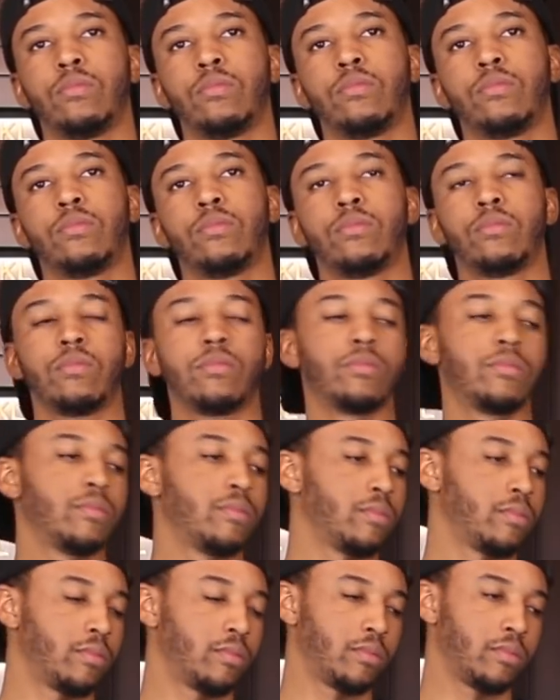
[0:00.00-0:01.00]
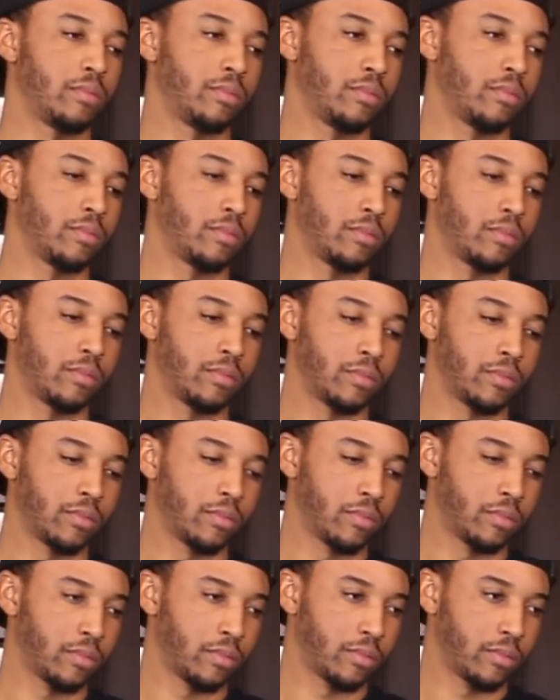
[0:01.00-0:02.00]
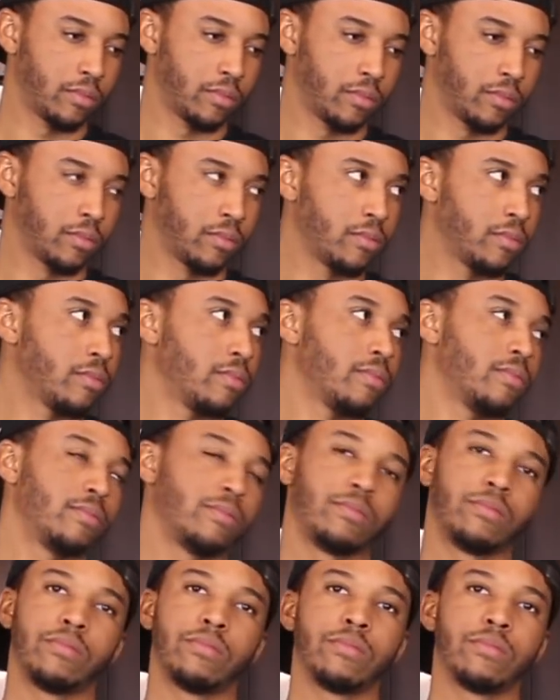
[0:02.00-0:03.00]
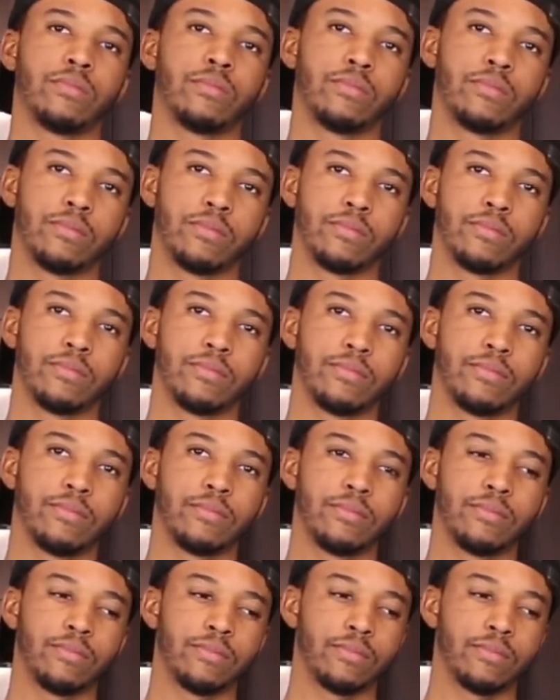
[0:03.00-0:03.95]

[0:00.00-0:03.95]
No words are spoken by the person on screen.